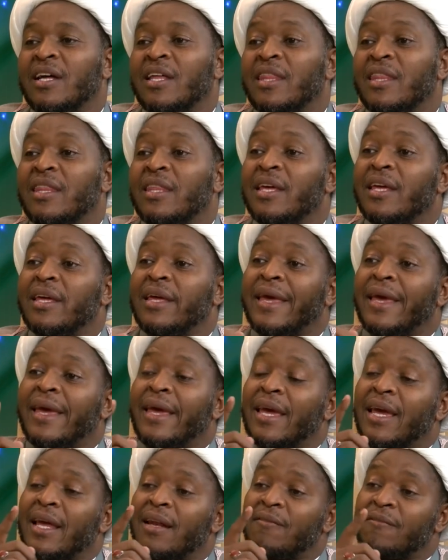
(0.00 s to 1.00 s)
the
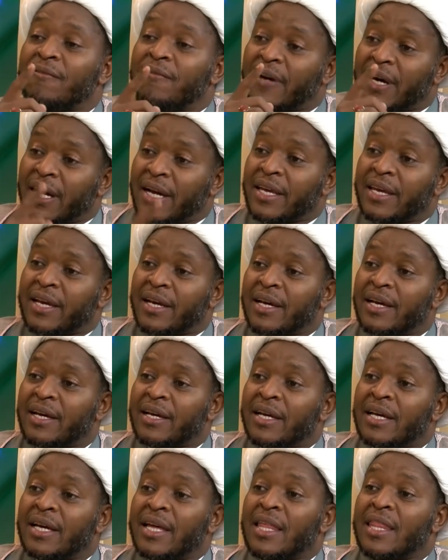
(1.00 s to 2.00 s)
hellfire
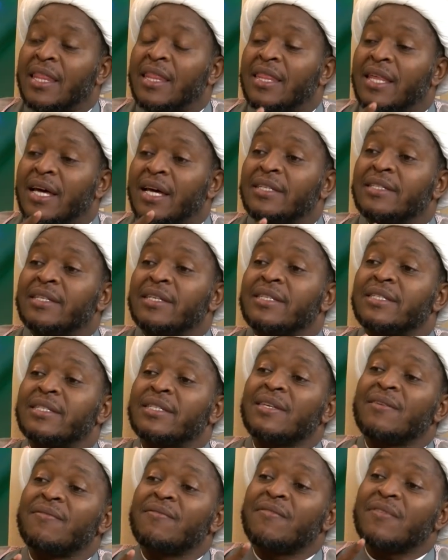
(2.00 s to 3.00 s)
that is
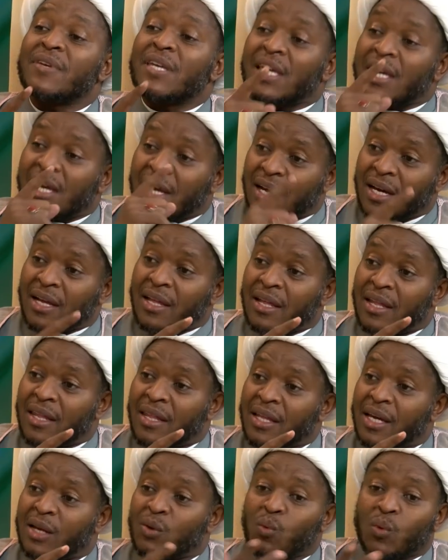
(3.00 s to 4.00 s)
severe
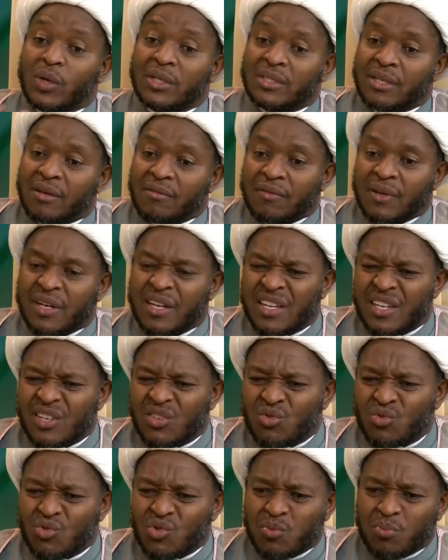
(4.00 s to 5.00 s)
than whatever
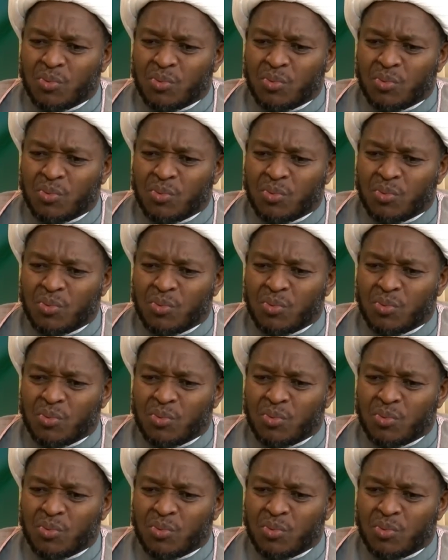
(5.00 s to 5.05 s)
issues,